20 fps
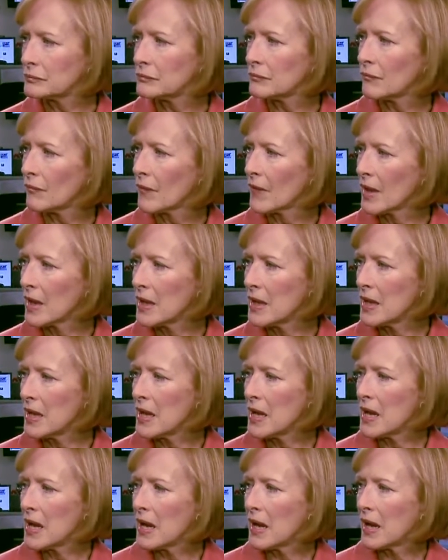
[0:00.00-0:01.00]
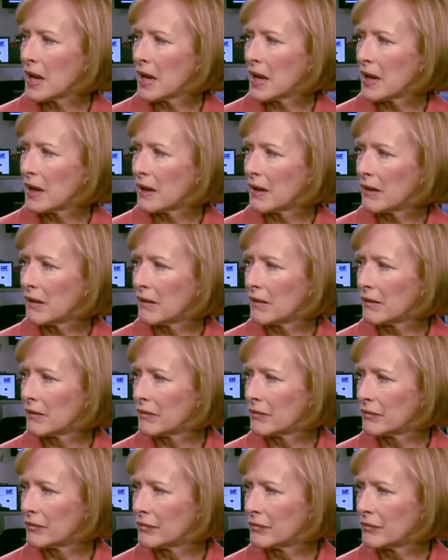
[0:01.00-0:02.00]

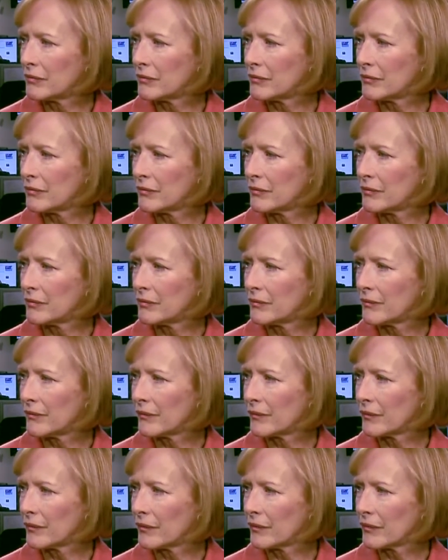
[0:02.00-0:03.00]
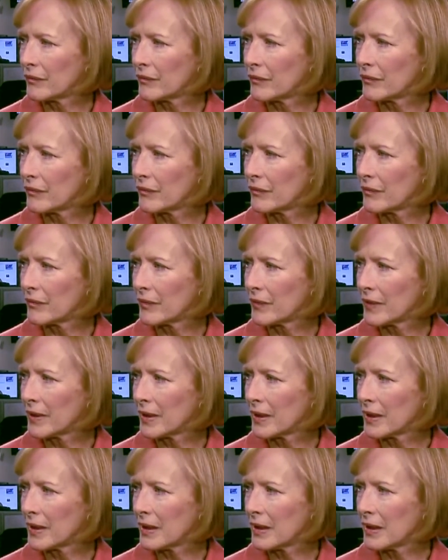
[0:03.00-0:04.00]
(silent)